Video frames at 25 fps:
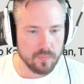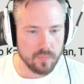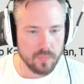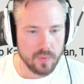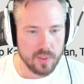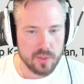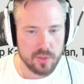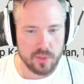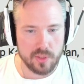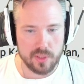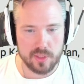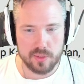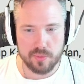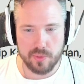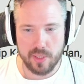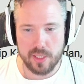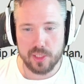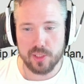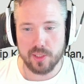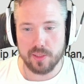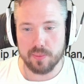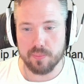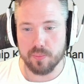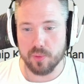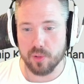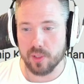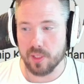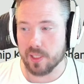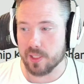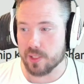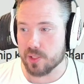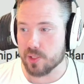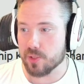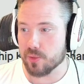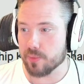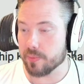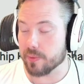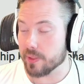So it's actually more like
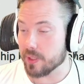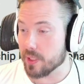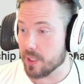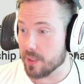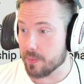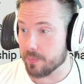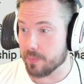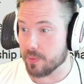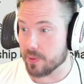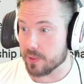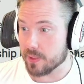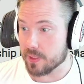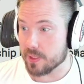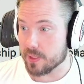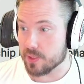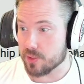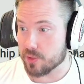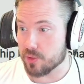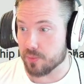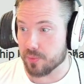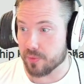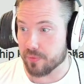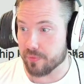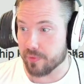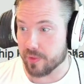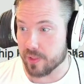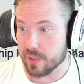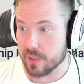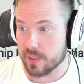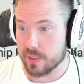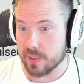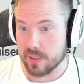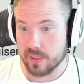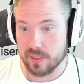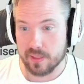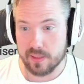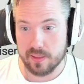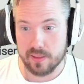Super Napoli than Super
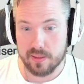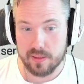Venezia.